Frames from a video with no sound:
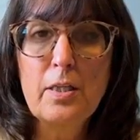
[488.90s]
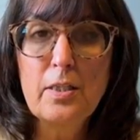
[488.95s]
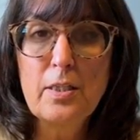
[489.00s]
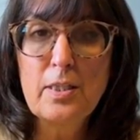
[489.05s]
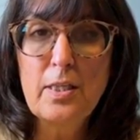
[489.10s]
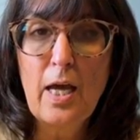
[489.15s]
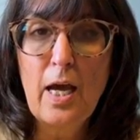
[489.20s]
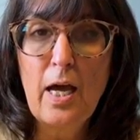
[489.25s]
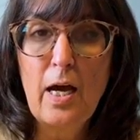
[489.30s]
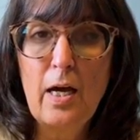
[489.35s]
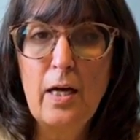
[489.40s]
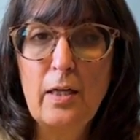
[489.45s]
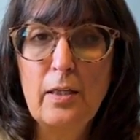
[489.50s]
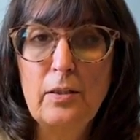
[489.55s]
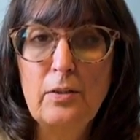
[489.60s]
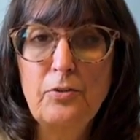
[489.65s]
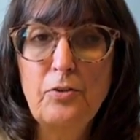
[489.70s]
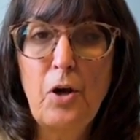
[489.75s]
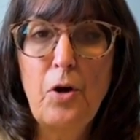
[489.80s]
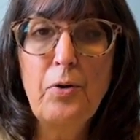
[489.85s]
that
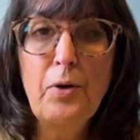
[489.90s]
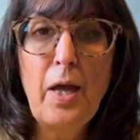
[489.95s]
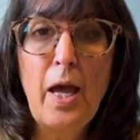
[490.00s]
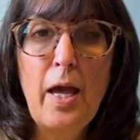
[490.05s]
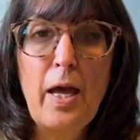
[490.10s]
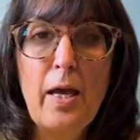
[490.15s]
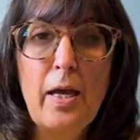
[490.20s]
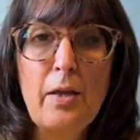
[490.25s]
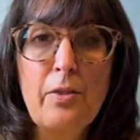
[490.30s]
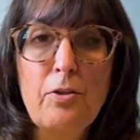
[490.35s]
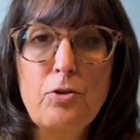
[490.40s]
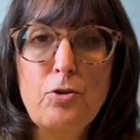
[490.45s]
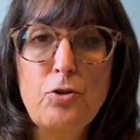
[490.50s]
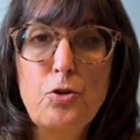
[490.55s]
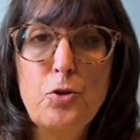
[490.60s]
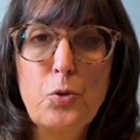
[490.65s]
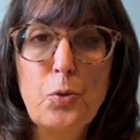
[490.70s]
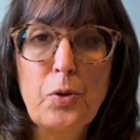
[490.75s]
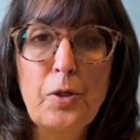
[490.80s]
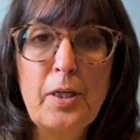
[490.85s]
says, okay, the
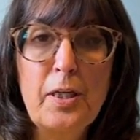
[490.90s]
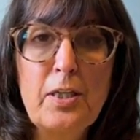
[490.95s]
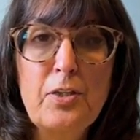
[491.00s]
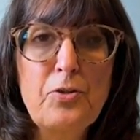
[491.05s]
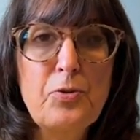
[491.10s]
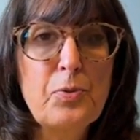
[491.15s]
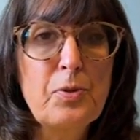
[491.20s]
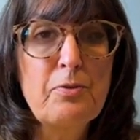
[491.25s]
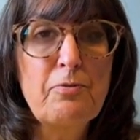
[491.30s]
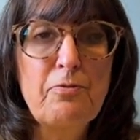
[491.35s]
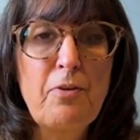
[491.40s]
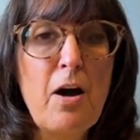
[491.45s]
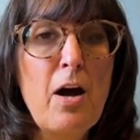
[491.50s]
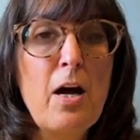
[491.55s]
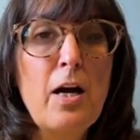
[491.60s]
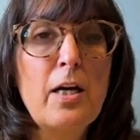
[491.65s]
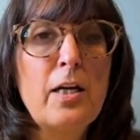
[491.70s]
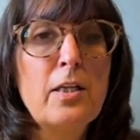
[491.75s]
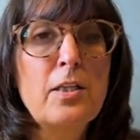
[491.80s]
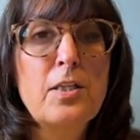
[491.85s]
story is
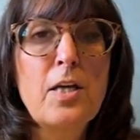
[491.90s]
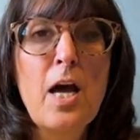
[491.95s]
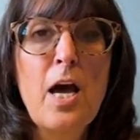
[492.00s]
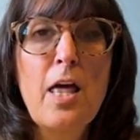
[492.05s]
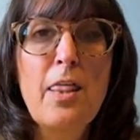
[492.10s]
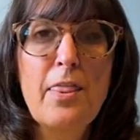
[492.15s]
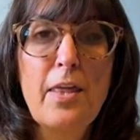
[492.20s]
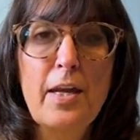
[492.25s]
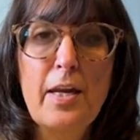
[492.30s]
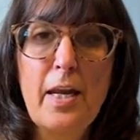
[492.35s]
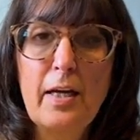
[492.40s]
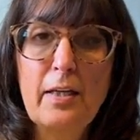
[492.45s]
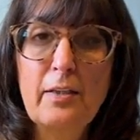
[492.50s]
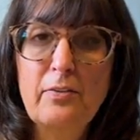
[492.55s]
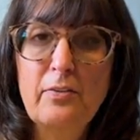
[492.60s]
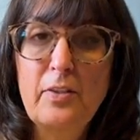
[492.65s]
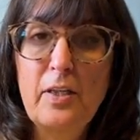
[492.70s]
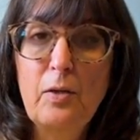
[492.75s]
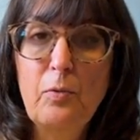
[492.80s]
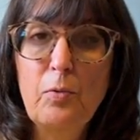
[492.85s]
refined. The
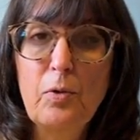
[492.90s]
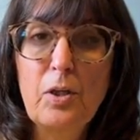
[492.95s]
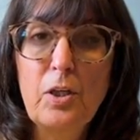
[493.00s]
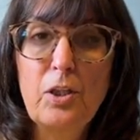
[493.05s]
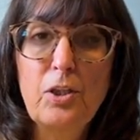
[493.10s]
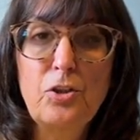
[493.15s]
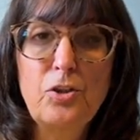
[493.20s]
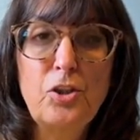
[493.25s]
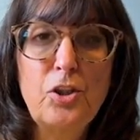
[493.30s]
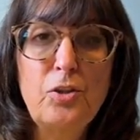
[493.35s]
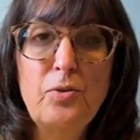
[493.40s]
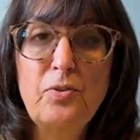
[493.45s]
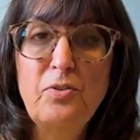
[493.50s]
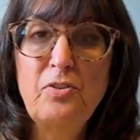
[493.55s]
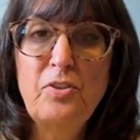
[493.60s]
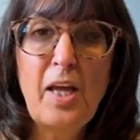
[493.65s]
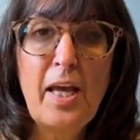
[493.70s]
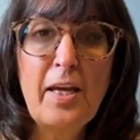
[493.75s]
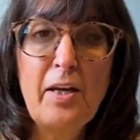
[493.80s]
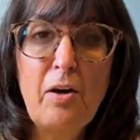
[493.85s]
next thing we're going to do
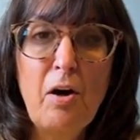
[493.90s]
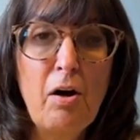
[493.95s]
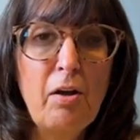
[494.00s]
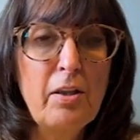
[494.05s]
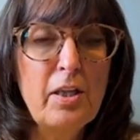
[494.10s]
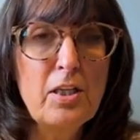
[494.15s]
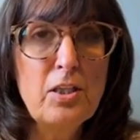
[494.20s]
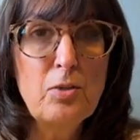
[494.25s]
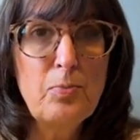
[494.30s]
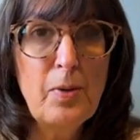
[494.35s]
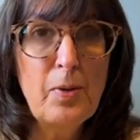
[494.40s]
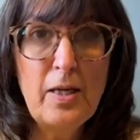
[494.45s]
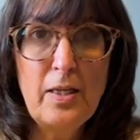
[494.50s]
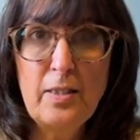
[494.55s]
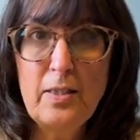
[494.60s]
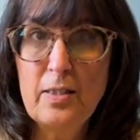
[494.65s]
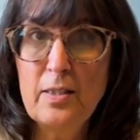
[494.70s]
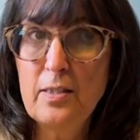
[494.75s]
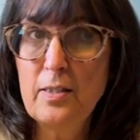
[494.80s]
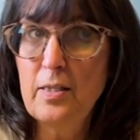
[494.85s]
is take all these
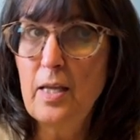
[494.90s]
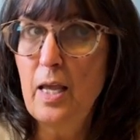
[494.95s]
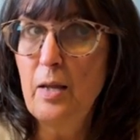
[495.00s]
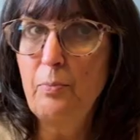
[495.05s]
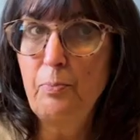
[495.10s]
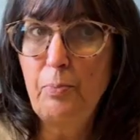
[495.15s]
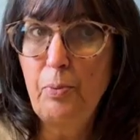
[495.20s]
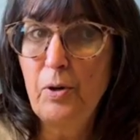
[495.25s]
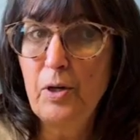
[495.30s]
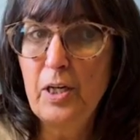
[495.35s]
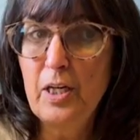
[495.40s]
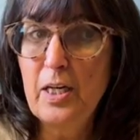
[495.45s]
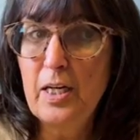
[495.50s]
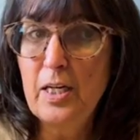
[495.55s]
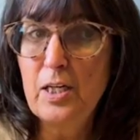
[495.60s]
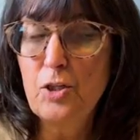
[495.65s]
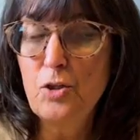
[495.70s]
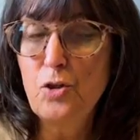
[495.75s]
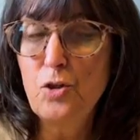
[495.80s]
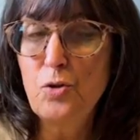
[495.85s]
pieces and put it
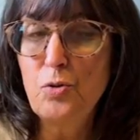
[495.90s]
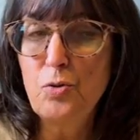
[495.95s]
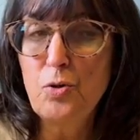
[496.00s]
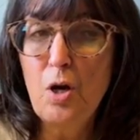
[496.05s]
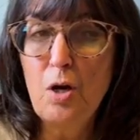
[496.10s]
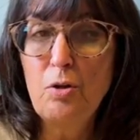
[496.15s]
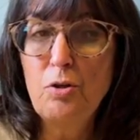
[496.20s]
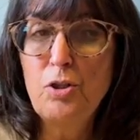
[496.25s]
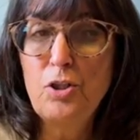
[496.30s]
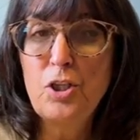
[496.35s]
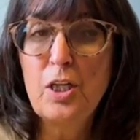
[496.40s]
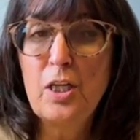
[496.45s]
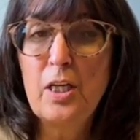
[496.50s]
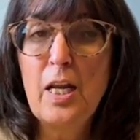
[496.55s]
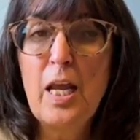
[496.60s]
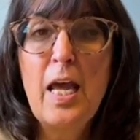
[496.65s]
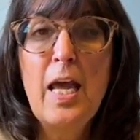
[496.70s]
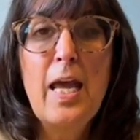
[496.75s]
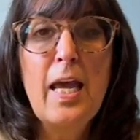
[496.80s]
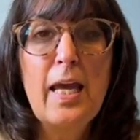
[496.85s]
into
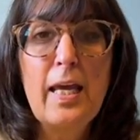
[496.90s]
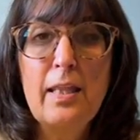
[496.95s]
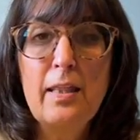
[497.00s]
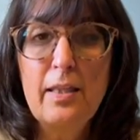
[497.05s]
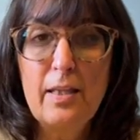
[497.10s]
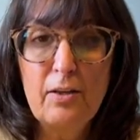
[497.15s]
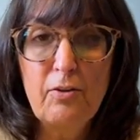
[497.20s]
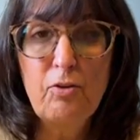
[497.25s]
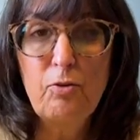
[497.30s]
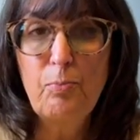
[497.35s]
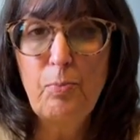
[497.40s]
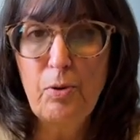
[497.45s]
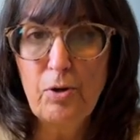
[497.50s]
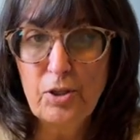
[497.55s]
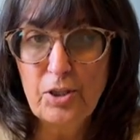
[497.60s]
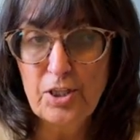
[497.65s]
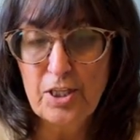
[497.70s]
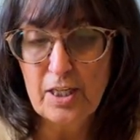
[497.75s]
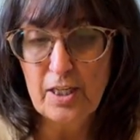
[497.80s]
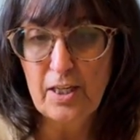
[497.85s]
Notion in this
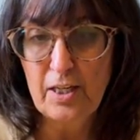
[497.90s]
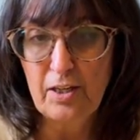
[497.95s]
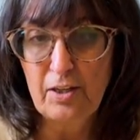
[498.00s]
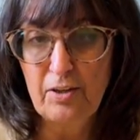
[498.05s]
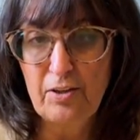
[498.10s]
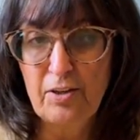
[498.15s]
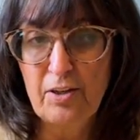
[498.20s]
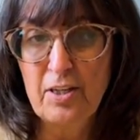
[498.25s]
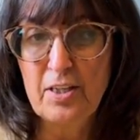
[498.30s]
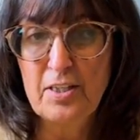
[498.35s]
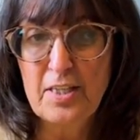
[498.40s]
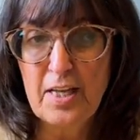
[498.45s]
particular